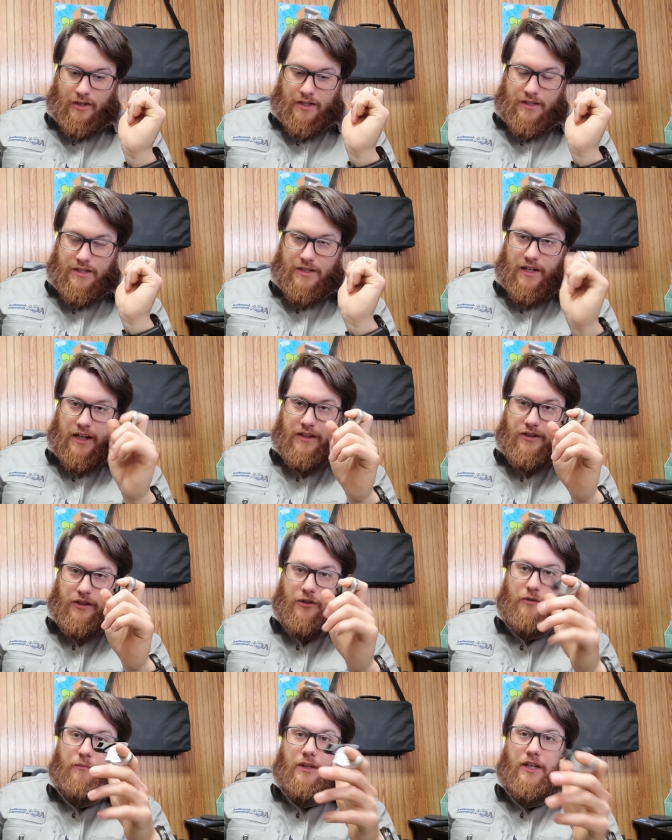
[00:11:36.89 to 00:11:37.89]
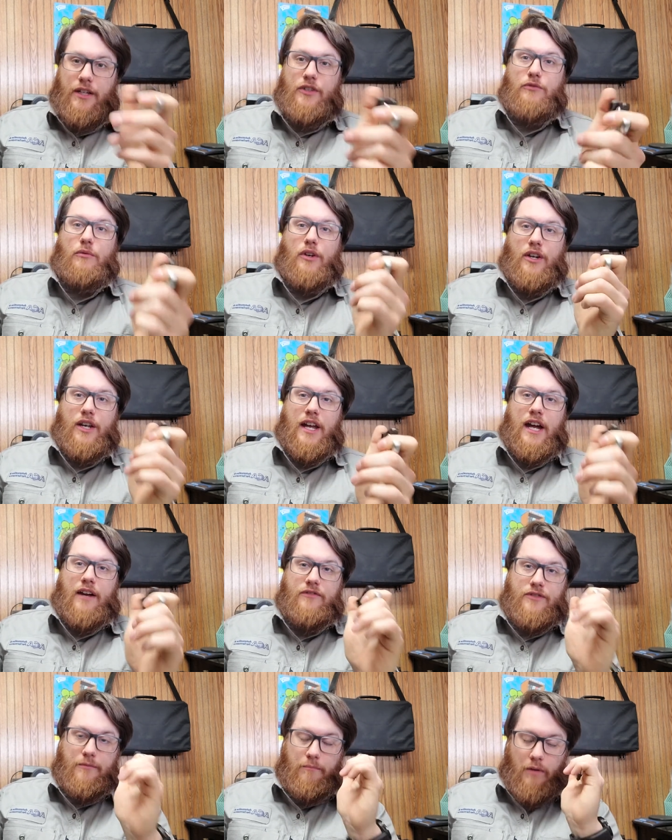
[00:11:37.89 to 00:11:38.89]
stay tuned because we're going to
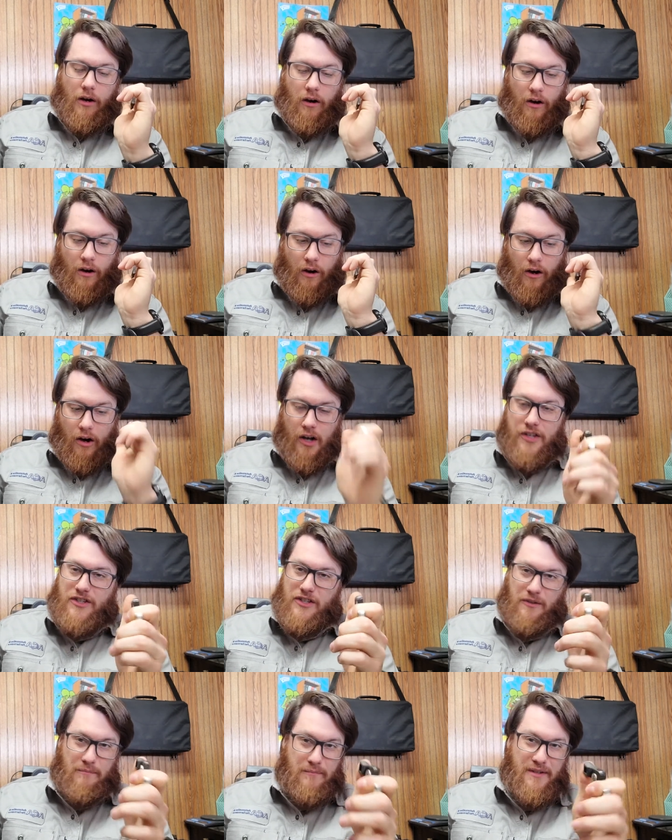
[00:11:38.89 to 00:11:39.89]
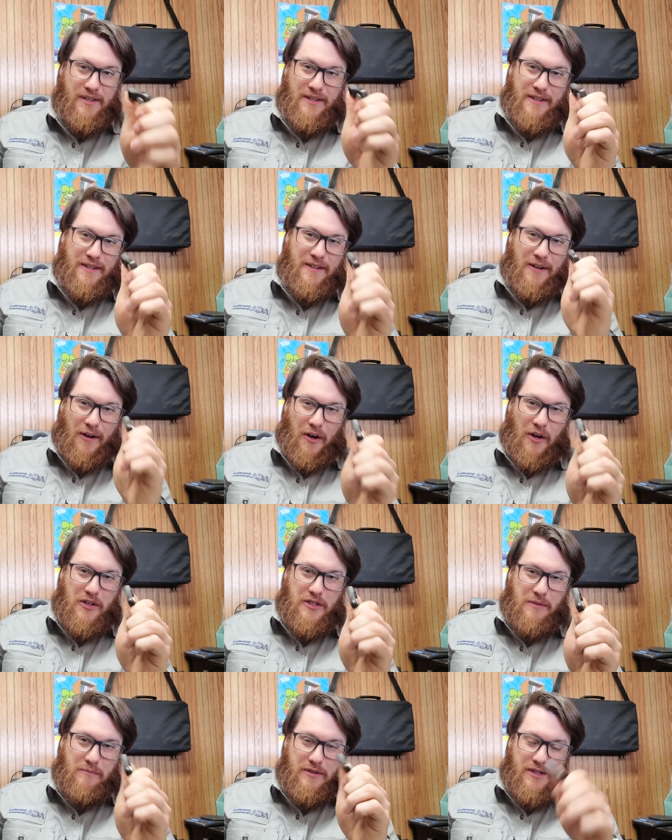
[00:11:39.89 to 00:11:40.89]
have some awesome,
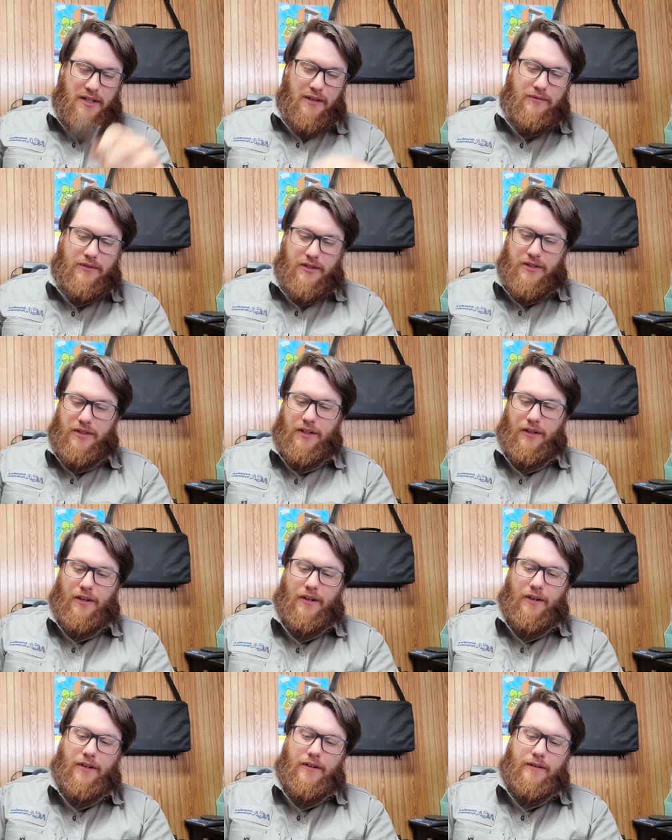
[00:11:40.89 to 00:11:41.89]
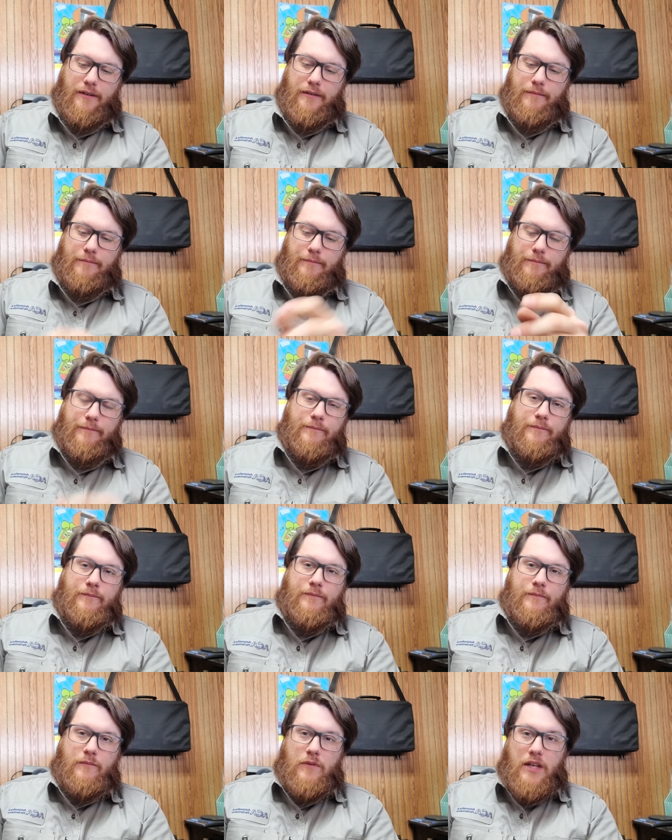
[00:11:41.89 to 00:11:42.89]
awesome stuff this year.
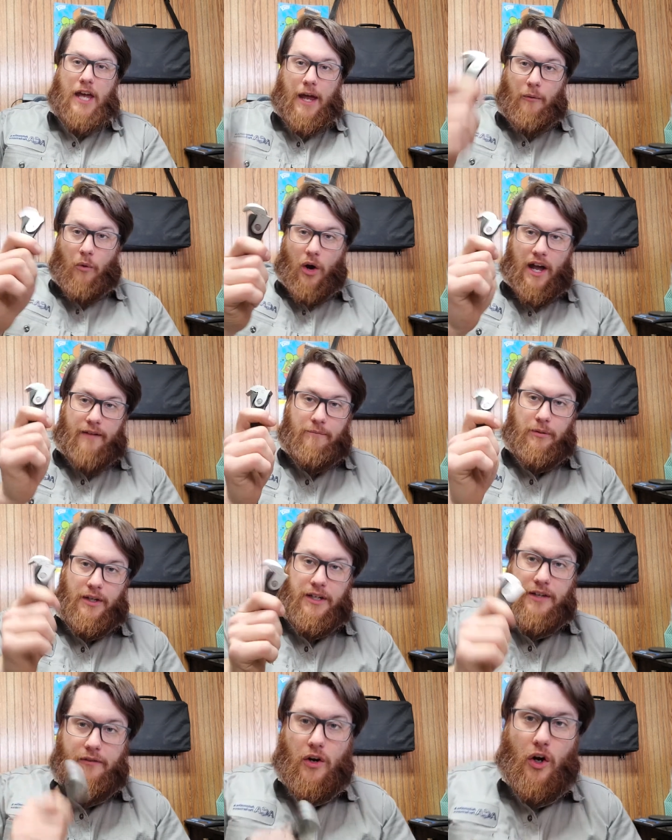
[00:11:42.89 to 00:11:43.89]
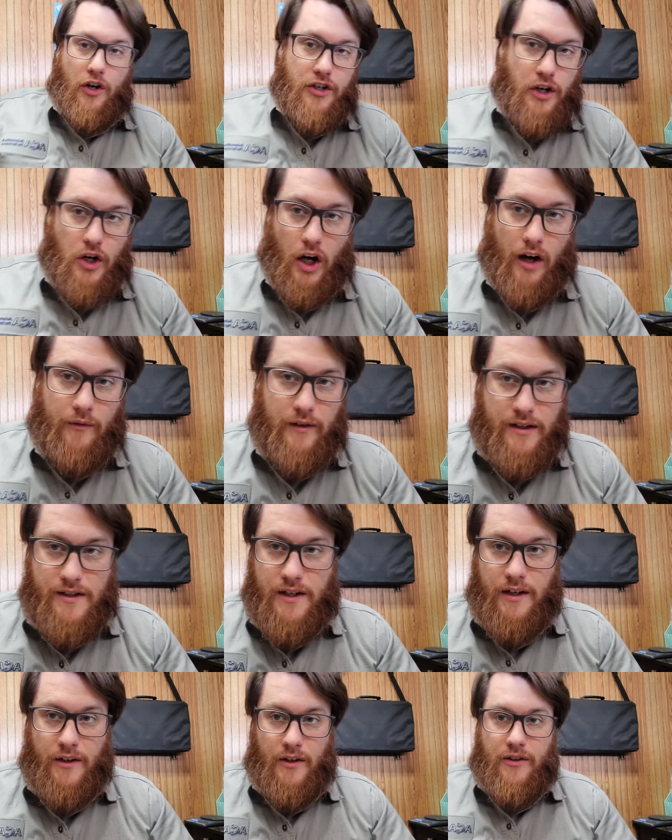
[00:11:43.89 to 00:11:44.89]
And we'll have plenty of cars and coffees
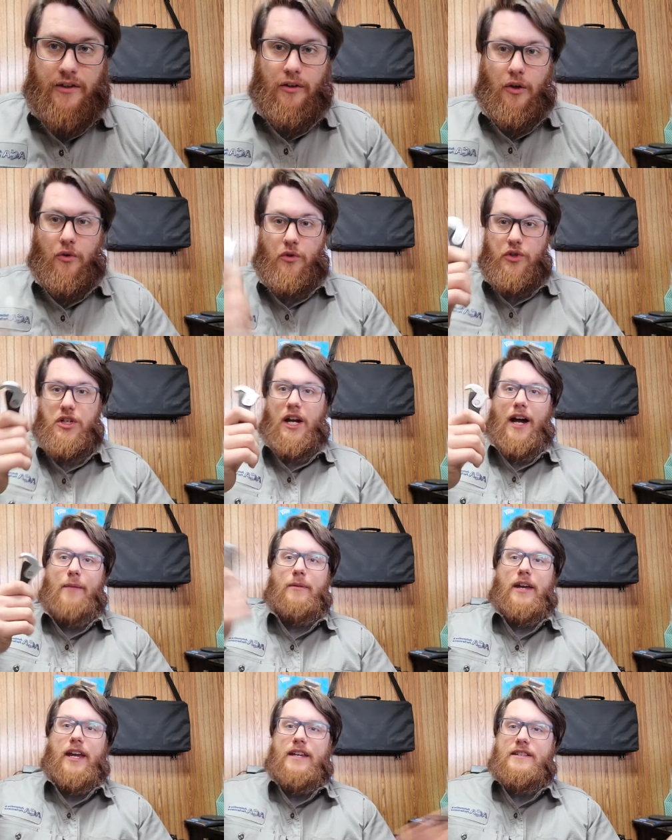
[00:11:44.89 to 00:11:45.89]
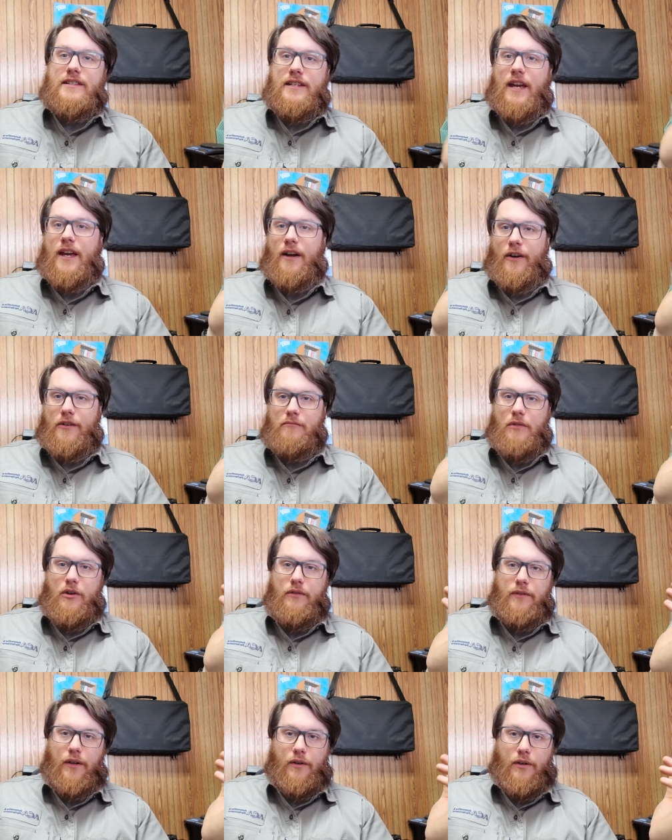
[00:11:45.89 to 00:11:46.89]
here at the local shop at ACA
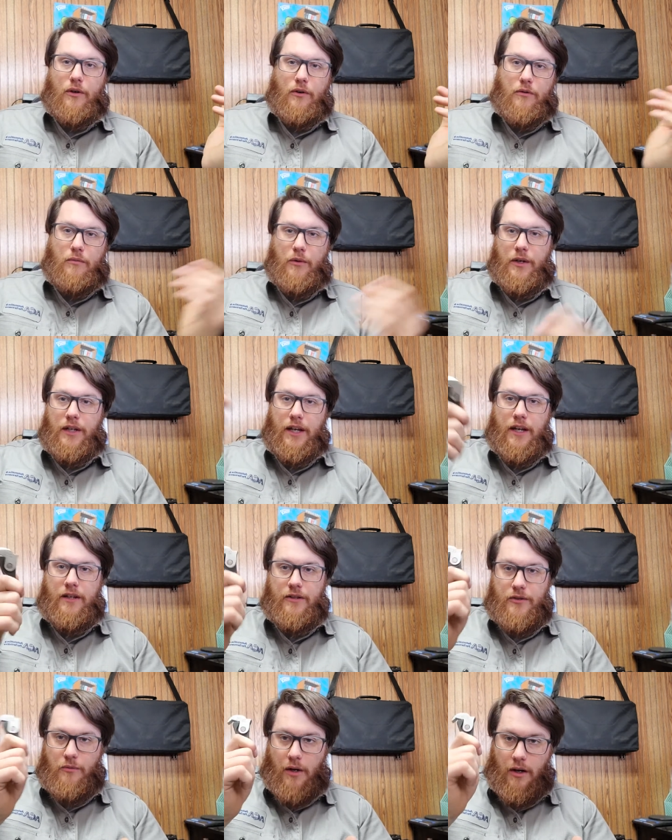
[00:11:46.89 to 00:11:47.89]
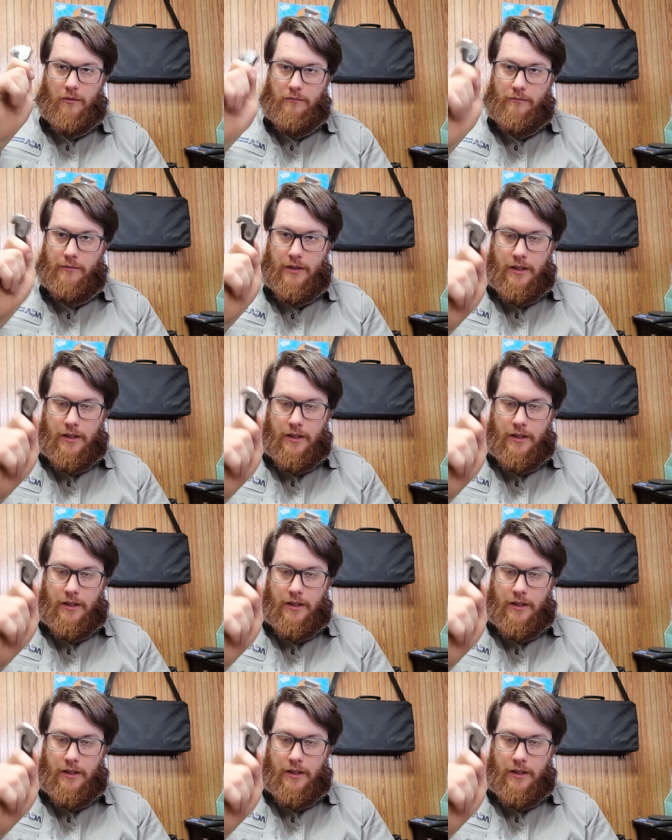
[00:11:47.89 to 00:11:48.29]
Automotive here in Kokomo, Indiana as well.